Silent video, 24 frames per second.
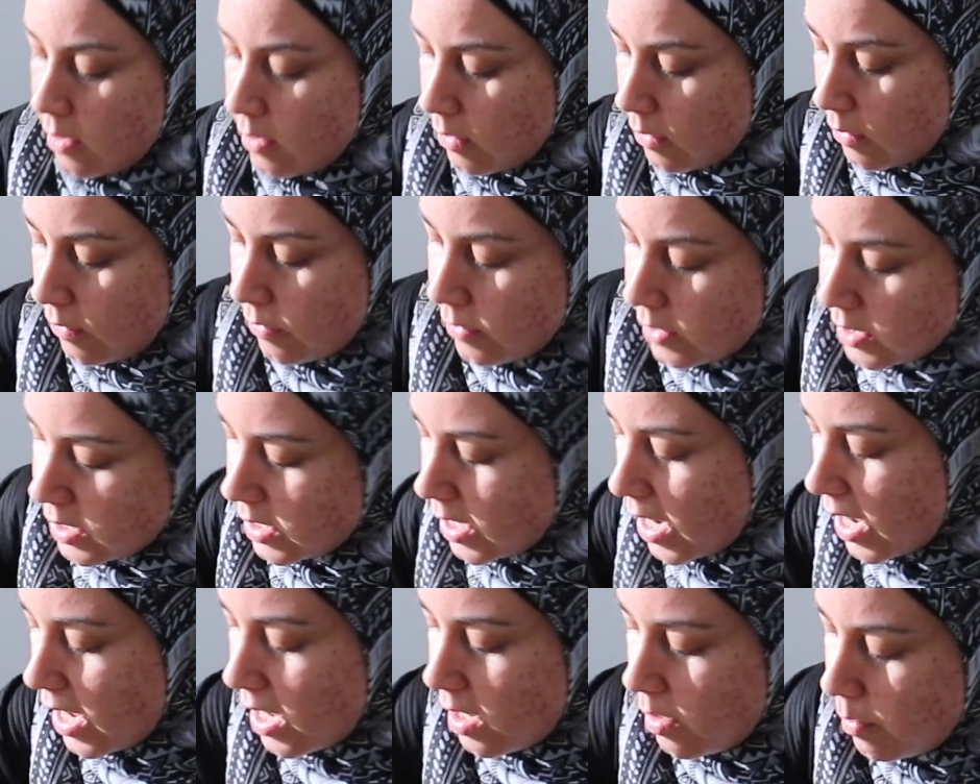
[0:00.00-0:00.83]
on the
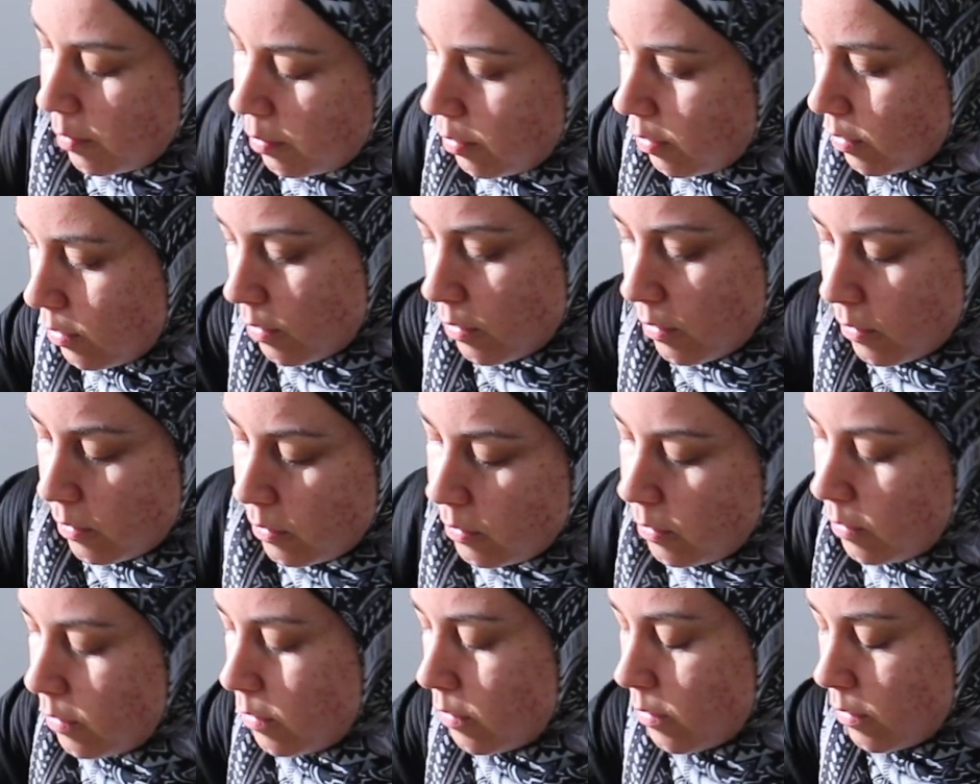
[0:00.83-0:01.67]

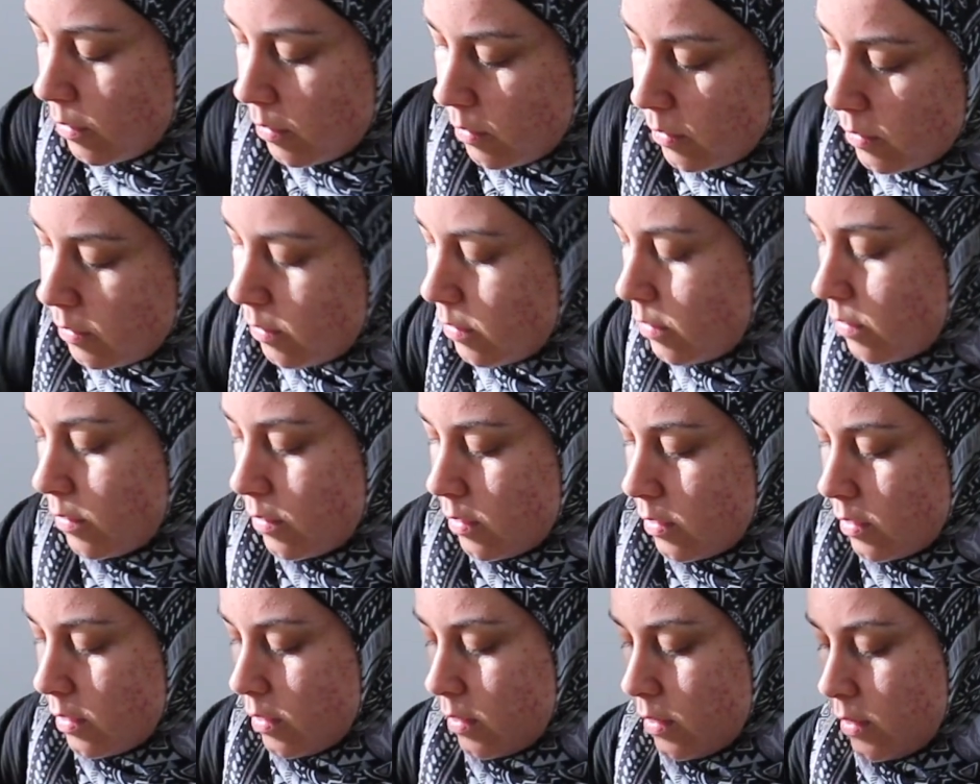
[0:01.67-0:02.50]
table.
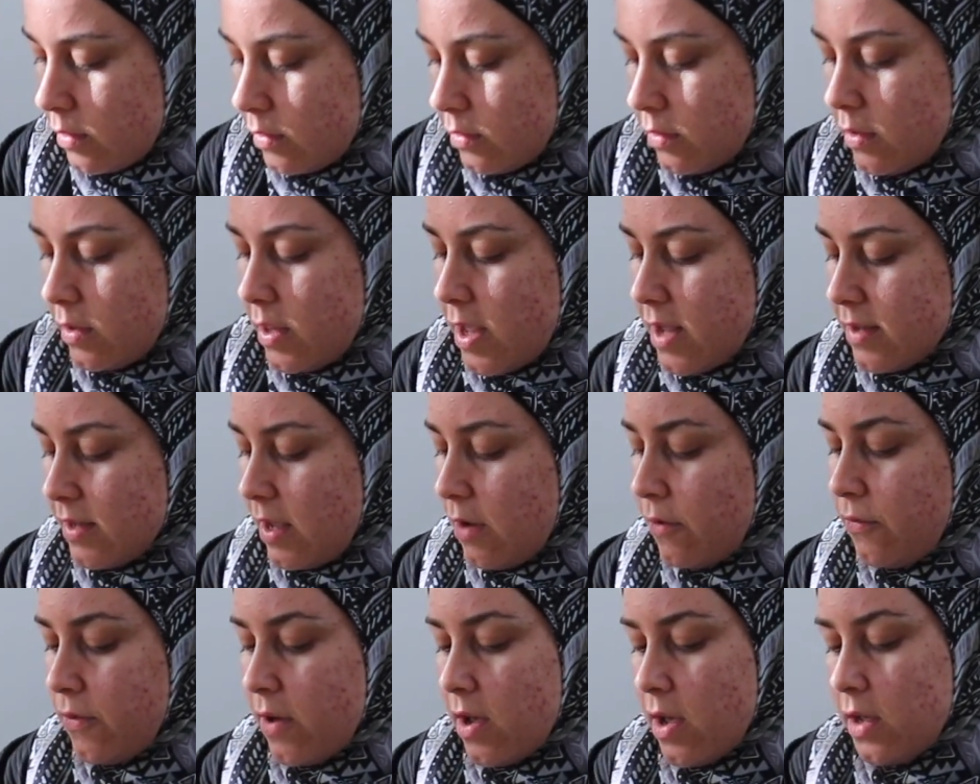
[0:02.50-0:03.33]
So there's
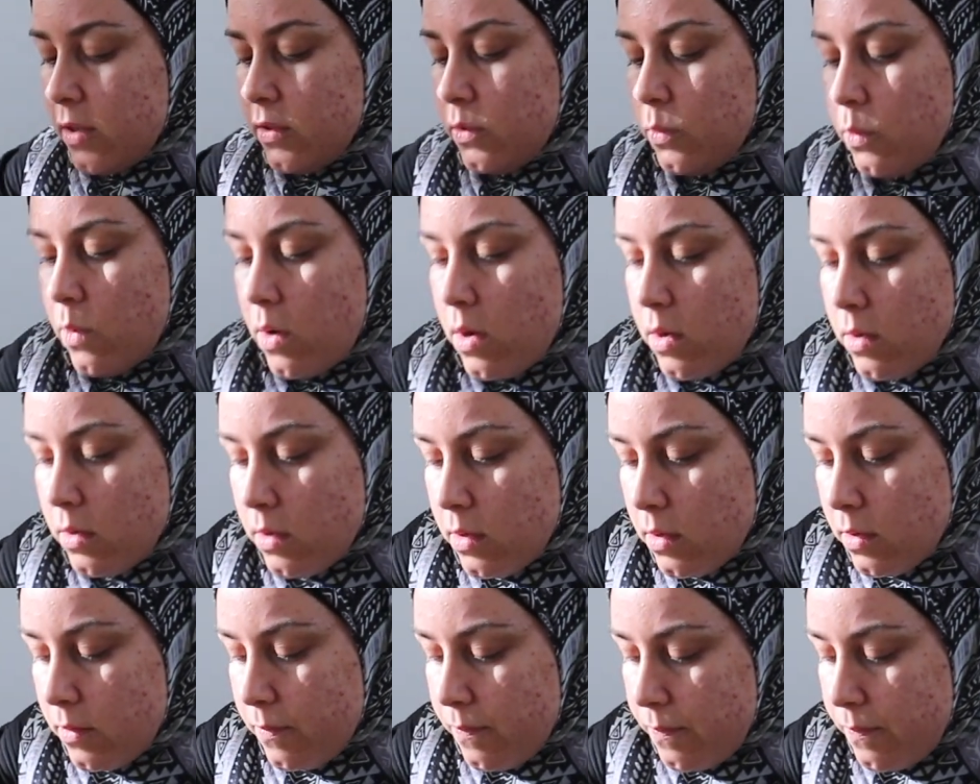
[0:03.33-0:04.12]
our first one.